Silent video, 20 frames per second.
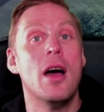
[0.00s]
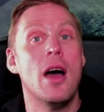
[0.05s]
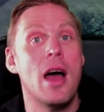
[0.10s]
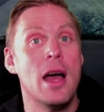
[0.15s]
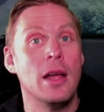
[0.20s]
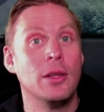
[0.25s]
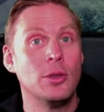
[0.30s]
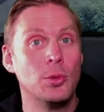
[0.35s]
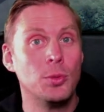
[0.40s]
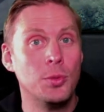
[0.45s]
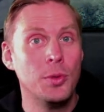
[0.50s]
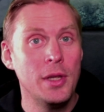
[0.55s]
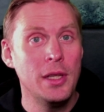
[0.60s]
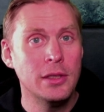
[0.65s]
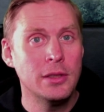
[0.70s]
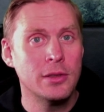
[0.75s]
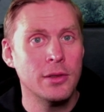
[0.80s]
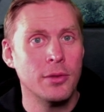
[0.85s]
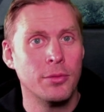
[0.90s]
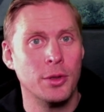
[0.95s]
And the
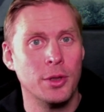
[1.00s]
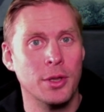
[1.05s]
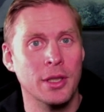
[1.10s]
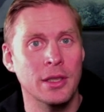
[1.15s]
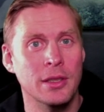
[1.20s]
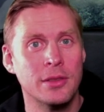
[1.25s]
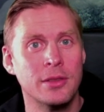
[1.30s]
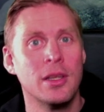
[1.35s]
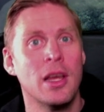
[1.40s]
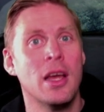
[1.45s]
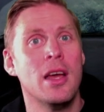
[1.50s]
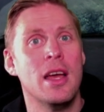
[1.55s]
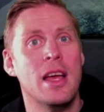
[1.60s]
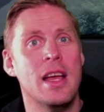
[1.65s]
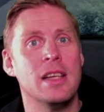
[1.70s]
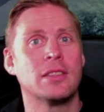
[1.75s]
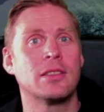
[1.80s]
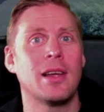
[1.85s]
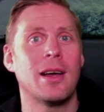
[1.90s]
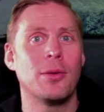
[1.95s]
reason for this
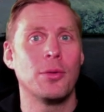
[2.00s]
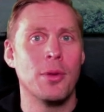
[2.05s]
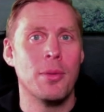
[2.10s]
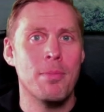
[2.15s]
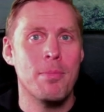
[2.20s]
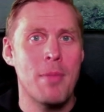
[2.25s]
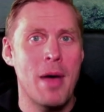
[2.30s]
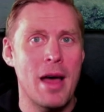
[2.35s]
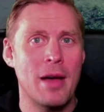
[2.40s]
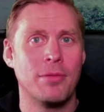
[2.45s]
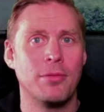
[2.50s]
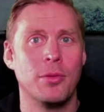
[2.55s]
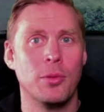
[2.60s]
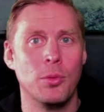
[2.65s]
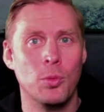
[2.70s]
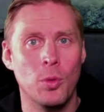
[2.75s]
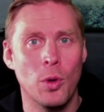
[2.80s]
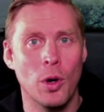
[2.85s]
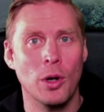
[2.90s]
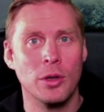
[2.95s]
is how the math
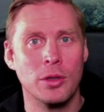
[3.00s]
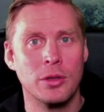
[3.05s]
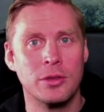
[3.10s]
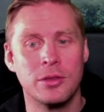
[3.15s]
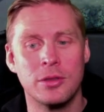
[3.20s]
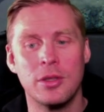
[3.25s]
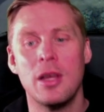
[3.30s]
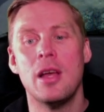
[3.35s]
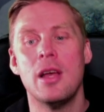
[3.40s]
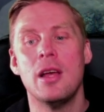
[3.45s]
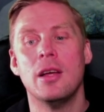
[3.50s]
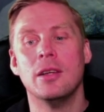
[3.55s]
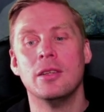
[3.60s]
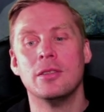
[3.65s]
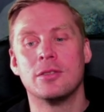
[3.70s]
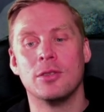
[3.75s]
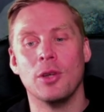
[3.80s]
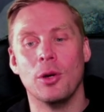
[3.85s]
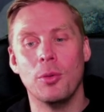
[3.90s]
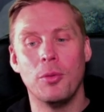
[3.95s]
works.
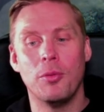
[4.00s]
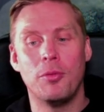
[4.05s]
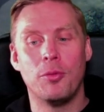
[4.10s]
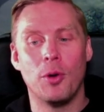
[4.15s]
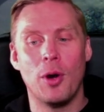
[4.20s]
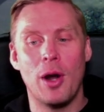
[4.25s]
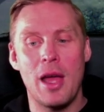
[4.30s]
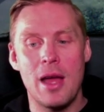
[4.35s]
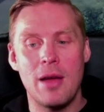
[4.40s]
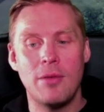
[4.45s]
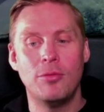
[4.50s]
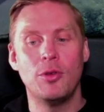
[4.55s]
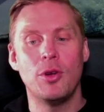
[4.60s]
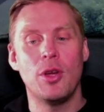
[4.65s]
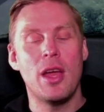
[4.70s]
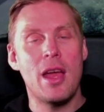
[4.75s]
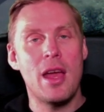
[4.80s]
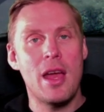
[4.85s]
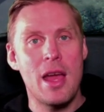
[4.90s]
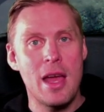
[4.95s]
So for every
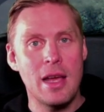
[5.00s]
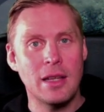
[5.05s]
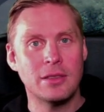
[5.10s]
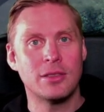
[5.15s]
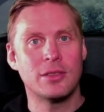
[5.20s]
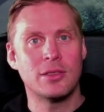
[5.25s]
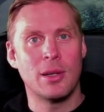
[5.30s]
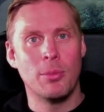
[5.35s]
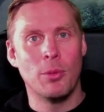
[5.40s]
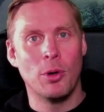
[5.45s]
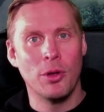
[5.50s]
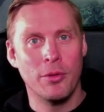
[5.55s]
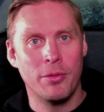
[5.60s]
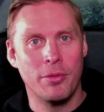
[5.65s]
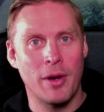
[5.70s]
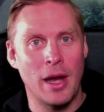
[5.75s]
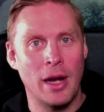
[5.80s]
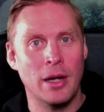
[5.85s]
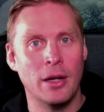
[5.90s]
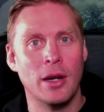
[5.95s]
extra
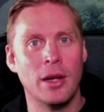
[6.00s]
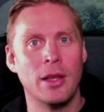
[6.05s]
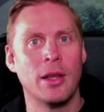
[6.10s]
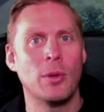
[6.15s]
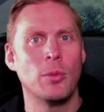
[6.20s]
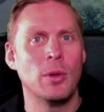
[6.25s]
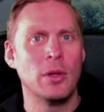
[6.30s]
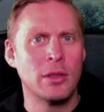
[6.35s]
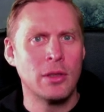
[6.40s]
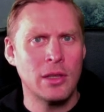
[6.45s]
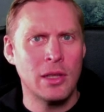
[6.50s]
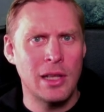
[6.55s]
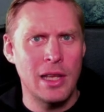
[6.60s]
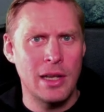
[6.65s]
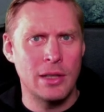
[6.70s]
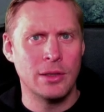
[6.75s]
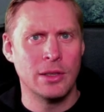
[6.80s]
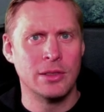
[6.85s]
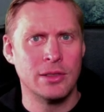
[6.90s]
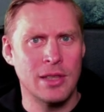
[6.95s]
modifier, and I will
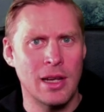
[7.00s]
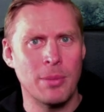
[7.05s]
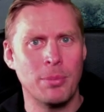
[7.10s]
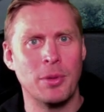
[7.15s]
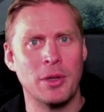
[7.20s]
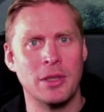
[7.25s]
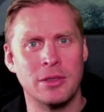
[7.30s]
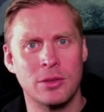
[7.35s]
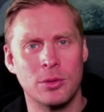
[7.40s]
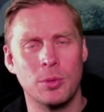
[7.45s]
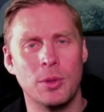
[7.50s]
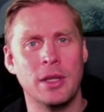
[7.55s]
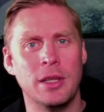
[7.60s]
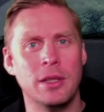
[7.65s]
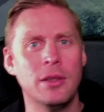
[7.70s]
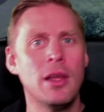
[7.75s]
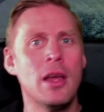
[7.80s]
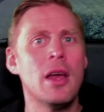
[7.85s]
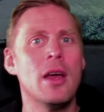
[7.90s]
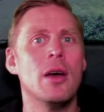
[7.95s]
clear this up at
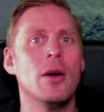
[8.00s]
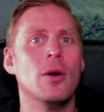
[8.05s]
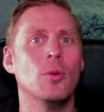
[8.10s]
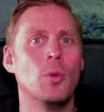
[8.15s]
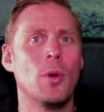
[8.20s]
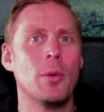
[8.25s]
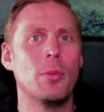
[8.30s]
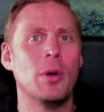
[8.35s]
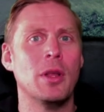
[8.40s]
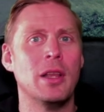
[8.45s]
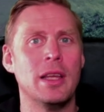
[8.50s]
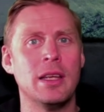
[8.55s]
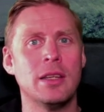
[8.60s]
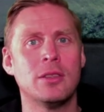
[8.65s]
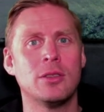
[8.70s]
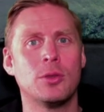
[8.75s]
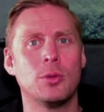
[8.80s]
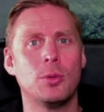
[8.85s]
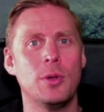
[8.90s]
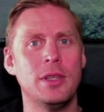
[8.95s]
screen, we will
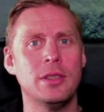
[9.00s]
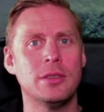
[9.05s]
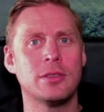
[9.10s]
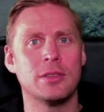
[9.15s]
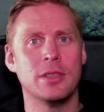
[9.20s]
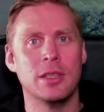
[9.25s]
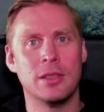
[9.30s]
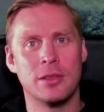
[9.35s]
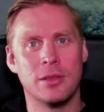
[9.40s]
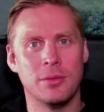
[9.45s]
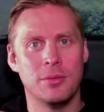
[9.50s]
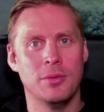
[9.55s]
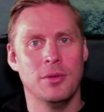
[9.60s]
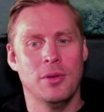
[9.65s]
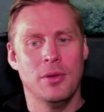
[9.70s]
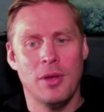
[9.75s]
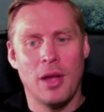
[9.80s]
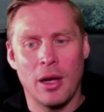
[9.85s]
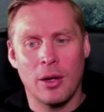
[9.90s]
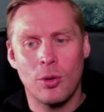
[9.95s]
increase it
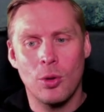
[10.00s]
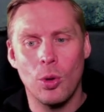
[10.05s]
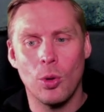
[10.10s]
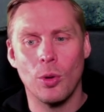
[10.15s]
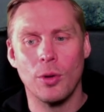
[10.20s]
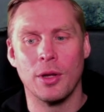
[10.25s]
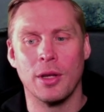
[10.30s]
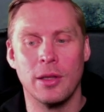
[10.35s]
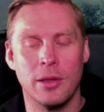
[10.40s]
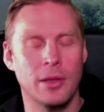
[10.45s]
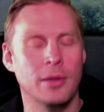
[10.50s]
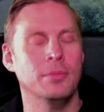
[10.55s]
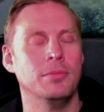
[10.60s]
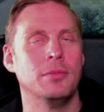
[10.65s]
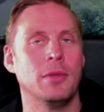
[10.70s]
accordingly.